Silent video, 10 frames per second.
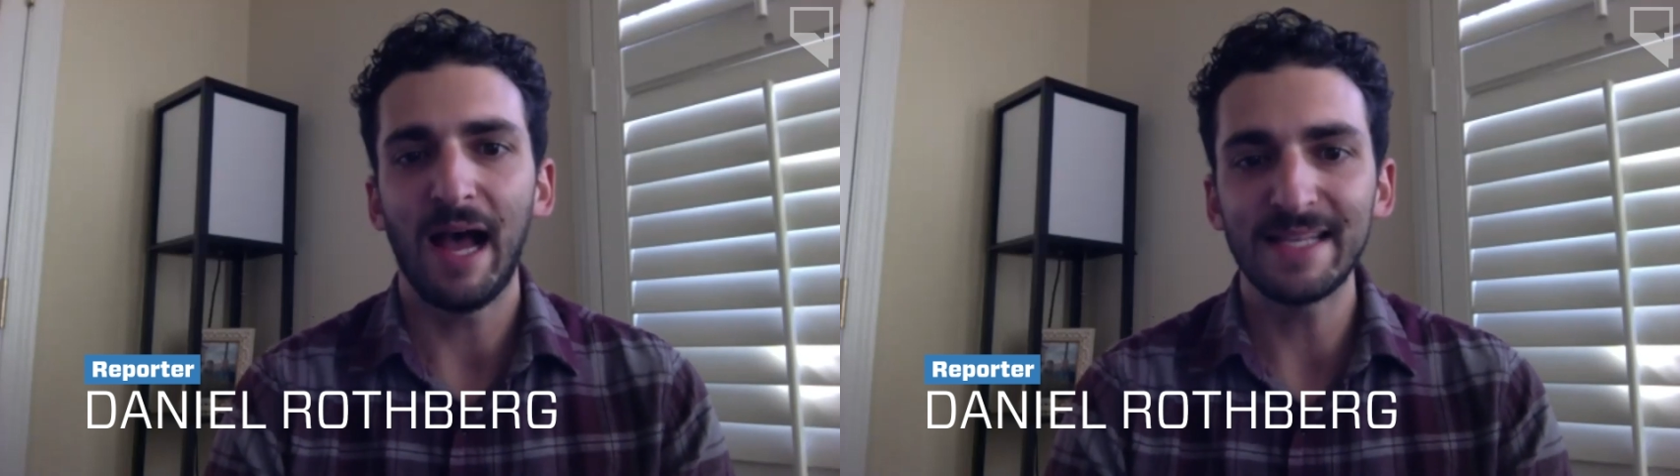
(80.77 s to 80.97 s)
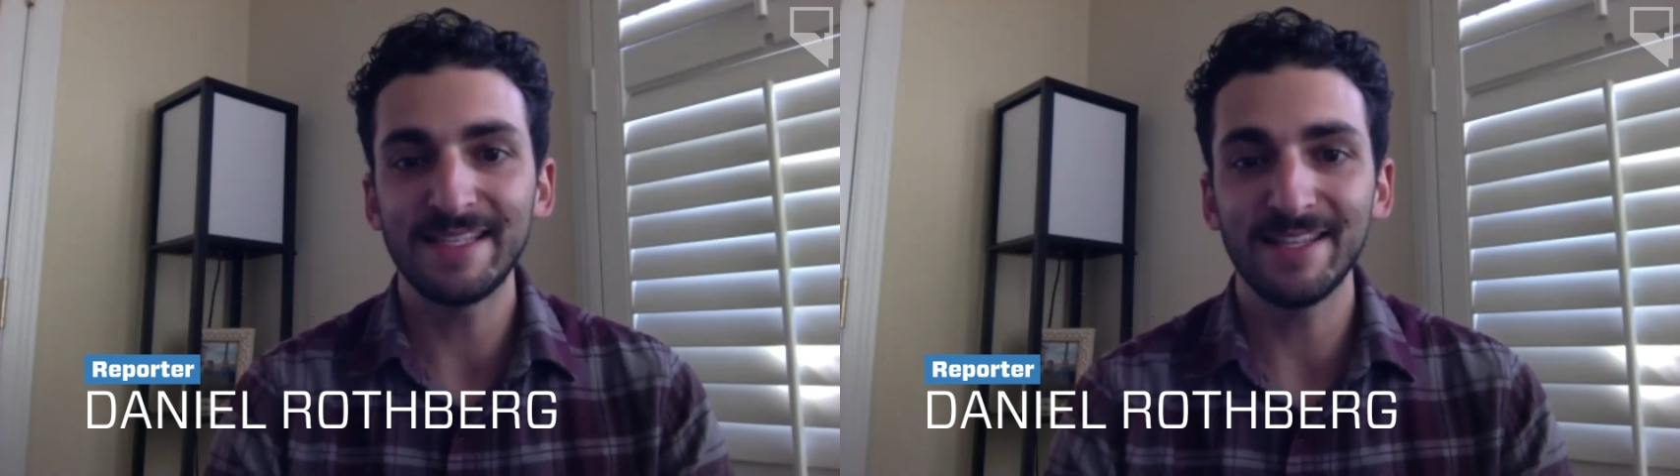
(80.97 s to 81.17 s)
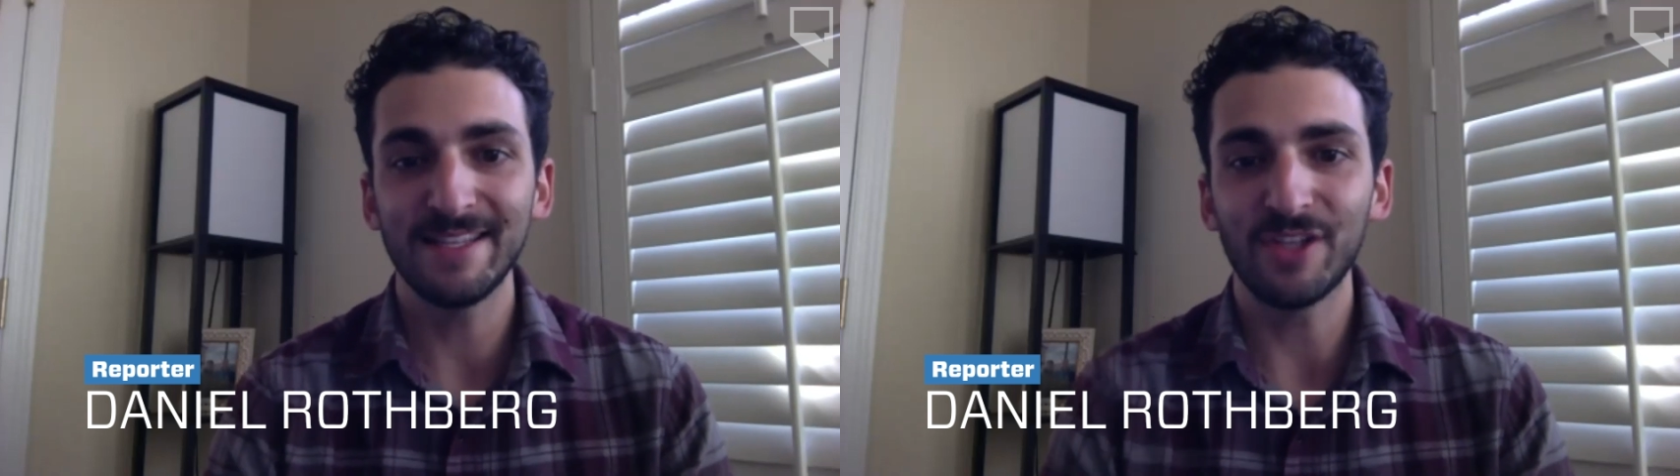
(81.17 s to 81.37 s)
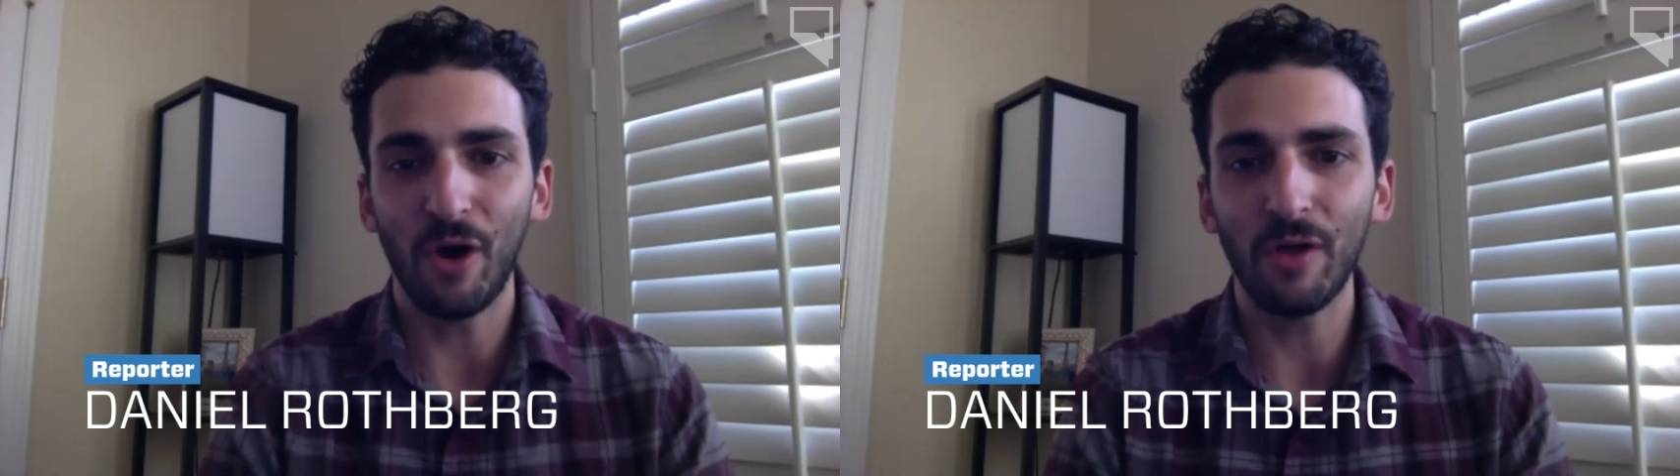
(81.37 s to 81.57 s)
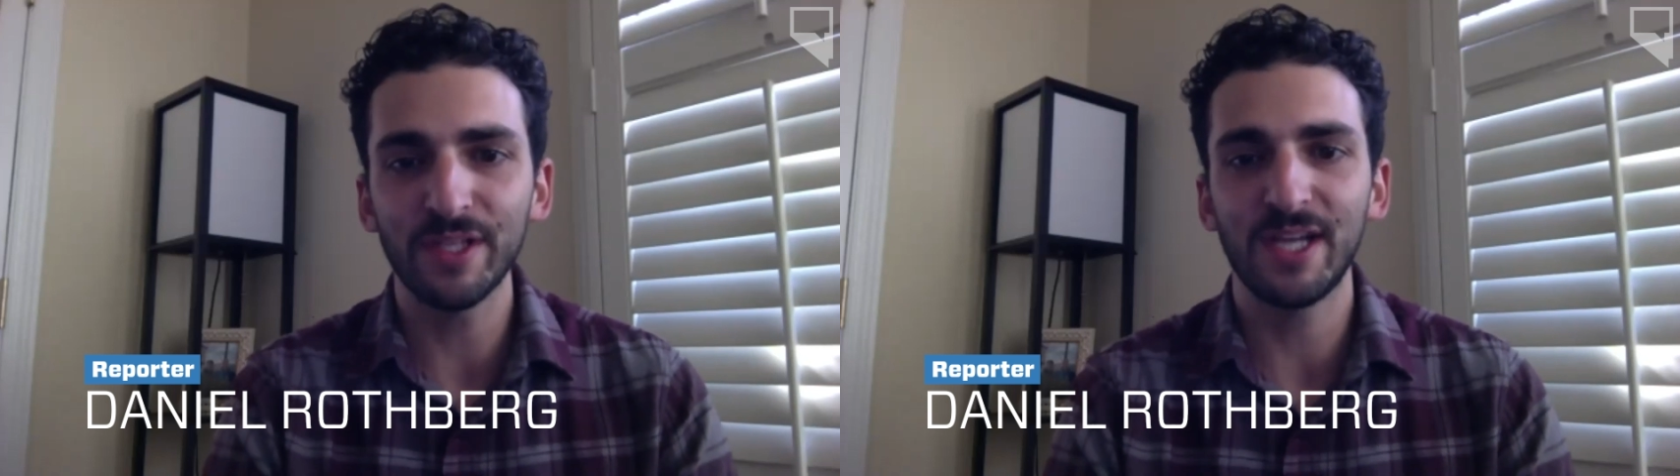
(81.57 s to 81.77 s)
I see this
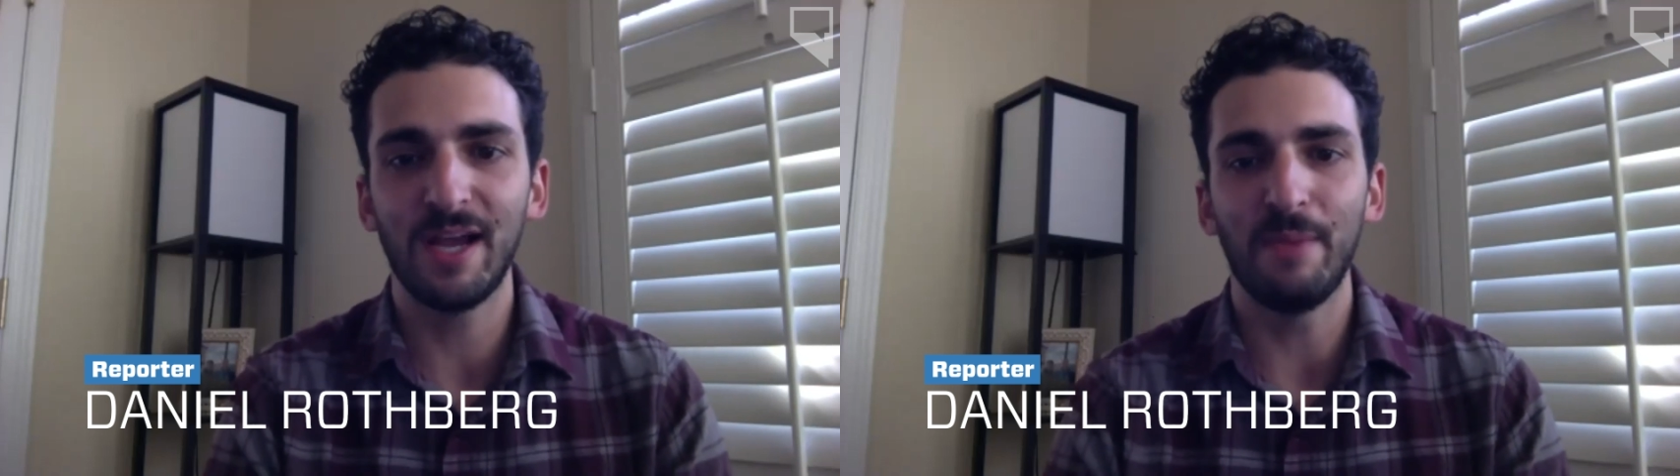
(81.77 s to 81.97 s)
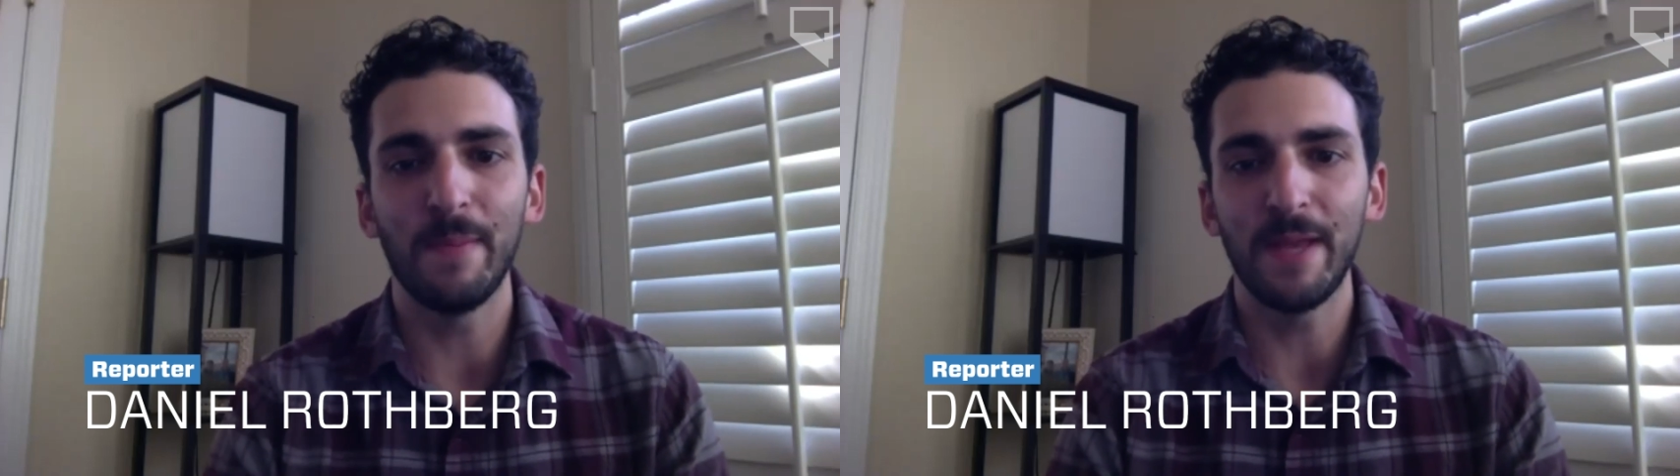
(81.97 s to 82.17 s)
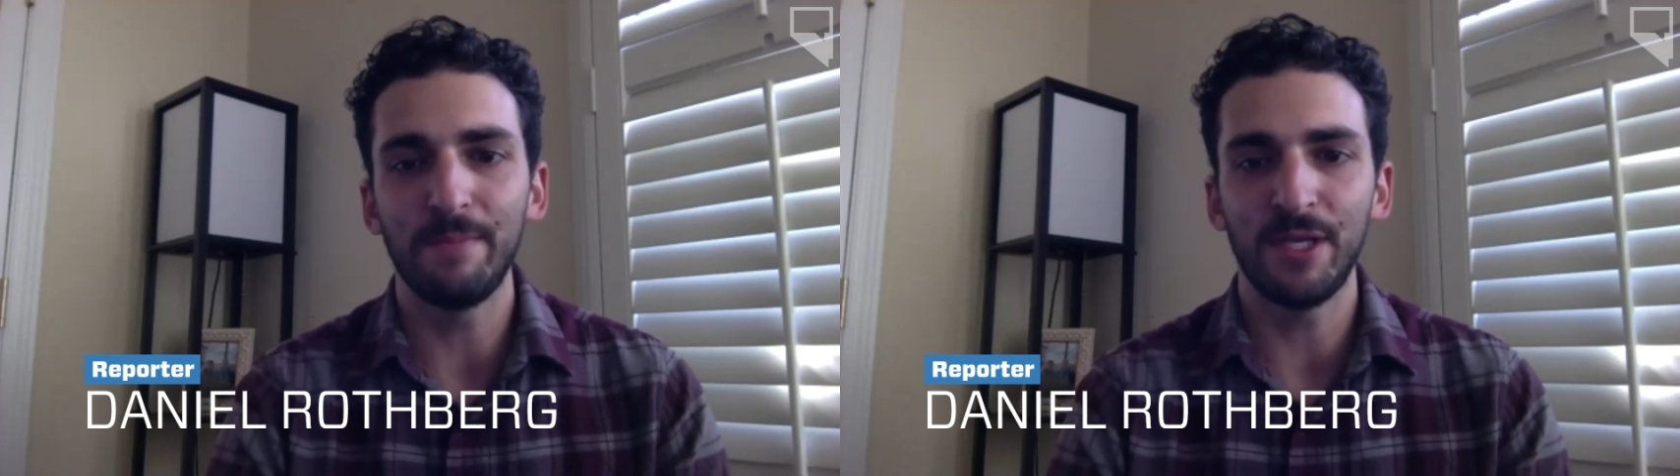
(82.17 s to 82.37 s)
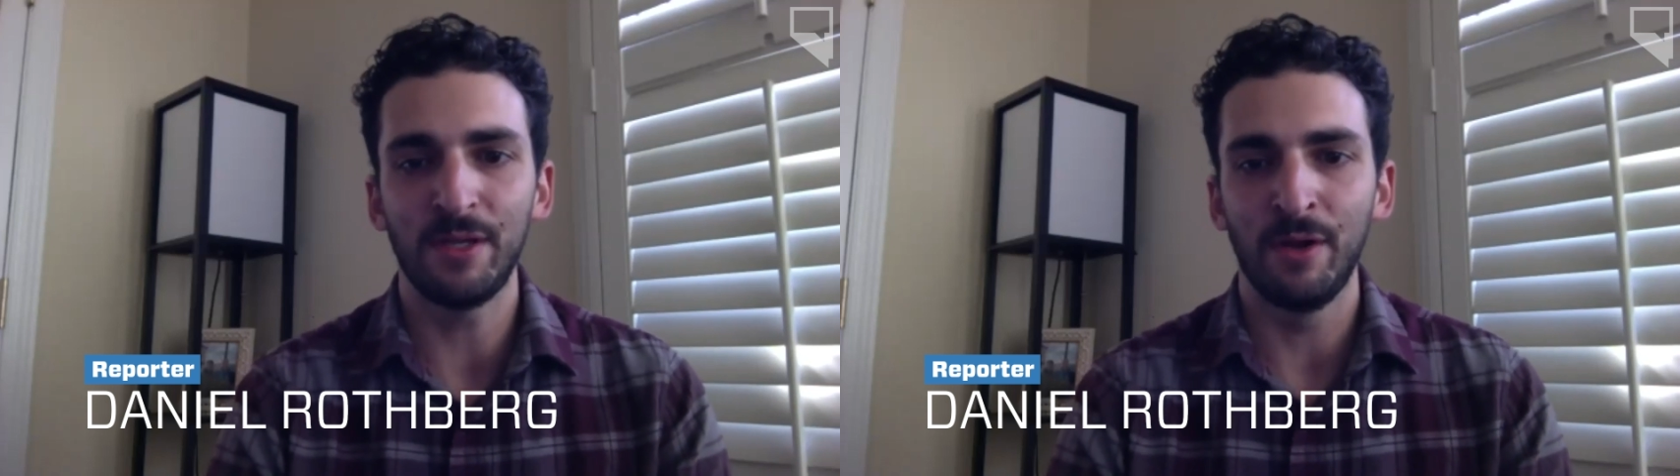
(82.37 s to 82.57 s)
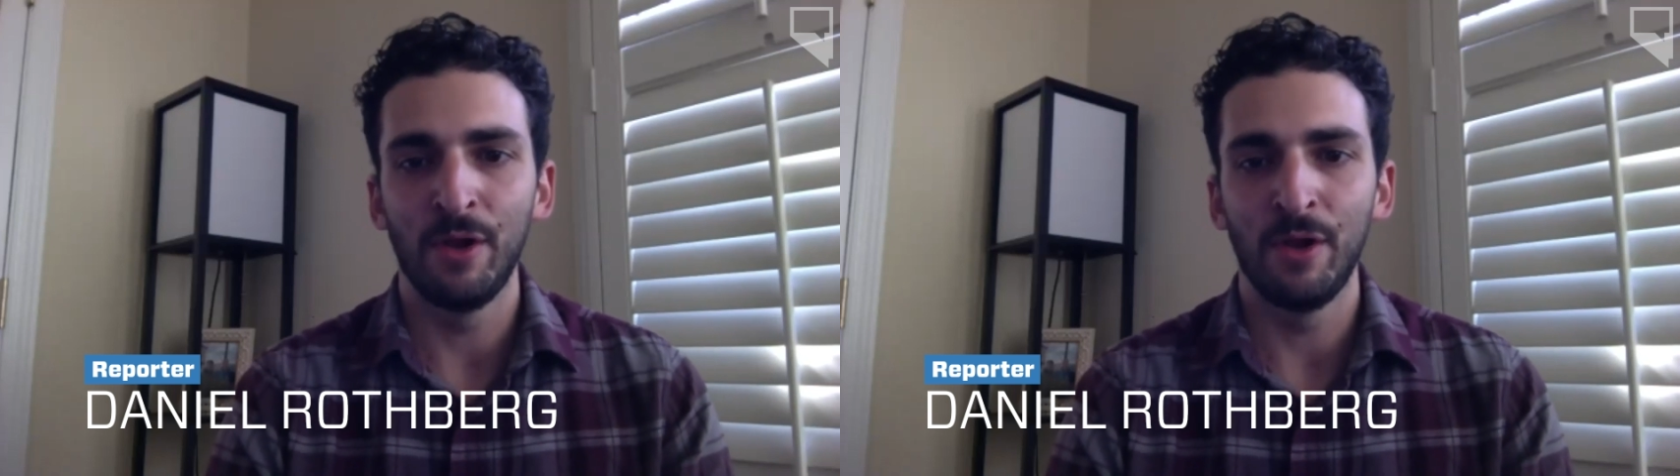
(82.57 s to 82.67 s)
all the time on my beat,